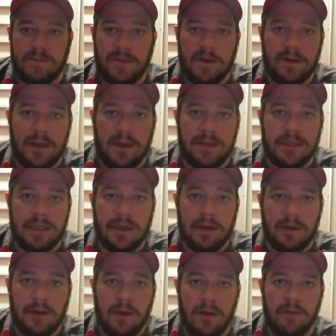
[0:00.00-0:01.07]
Tonight, to
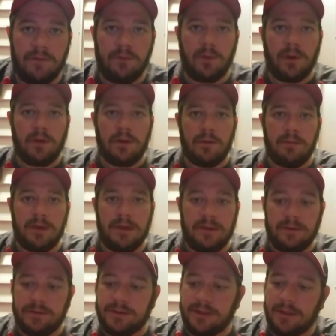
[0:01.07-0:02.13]
cut it off, we're going to be
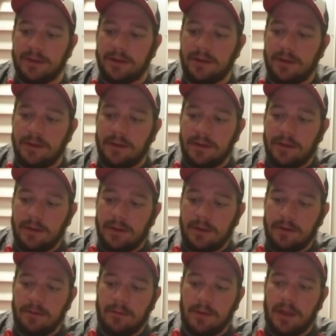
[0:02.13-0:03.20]
using
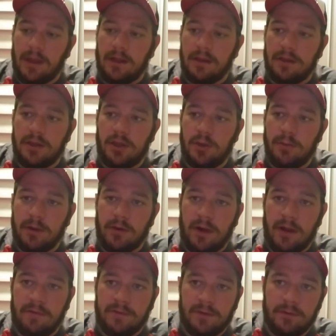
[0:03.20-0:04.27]
my Cuban
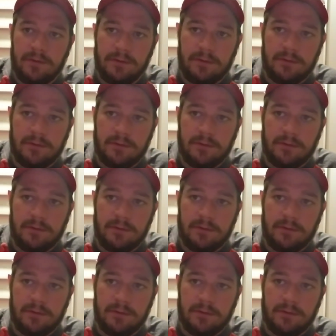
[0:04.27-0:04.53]
Crafter.